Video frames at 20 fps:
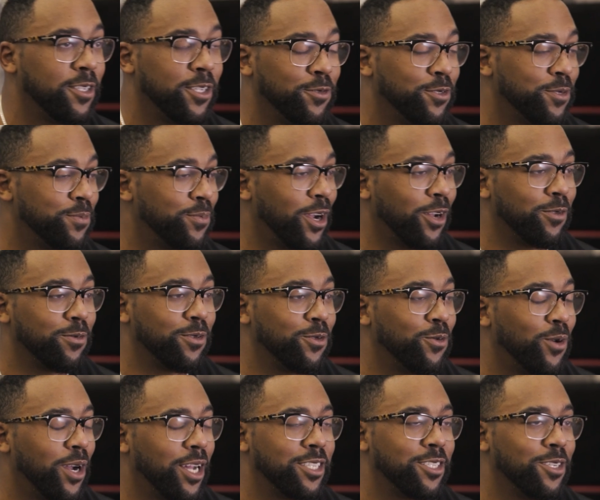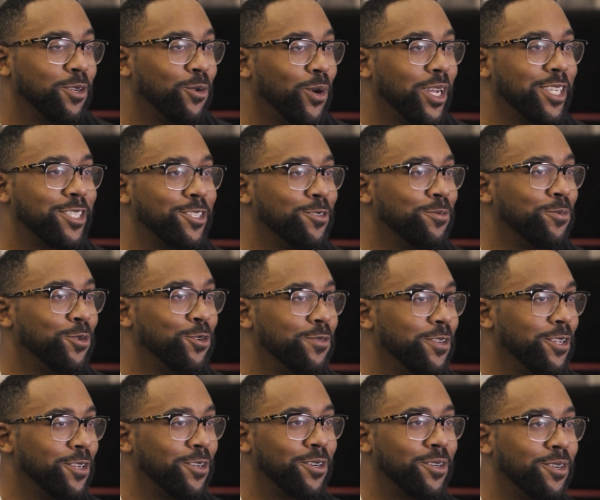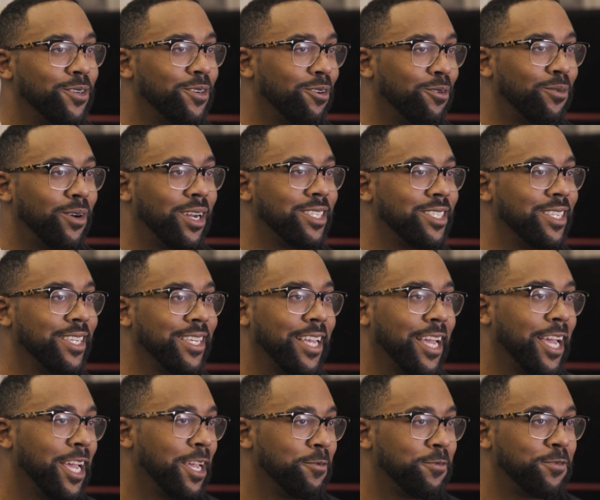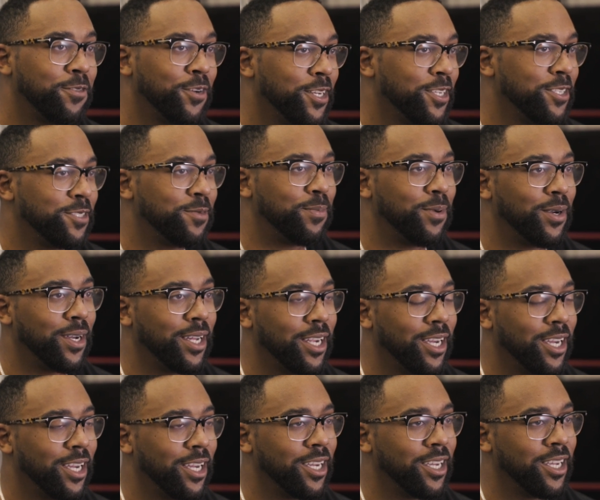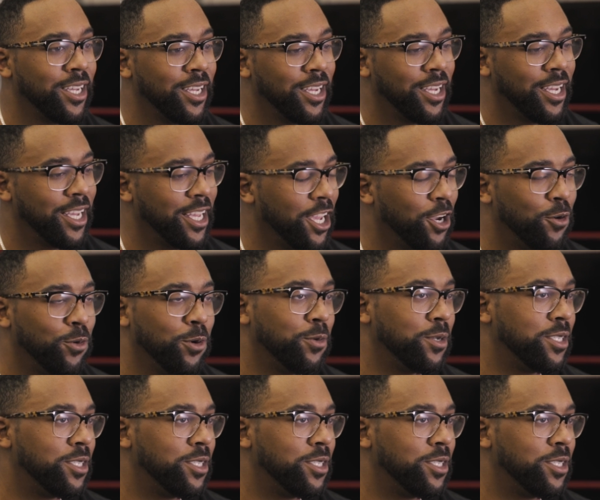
he was probably watching a Western movie or, or watching game footage, but uh, yeah, we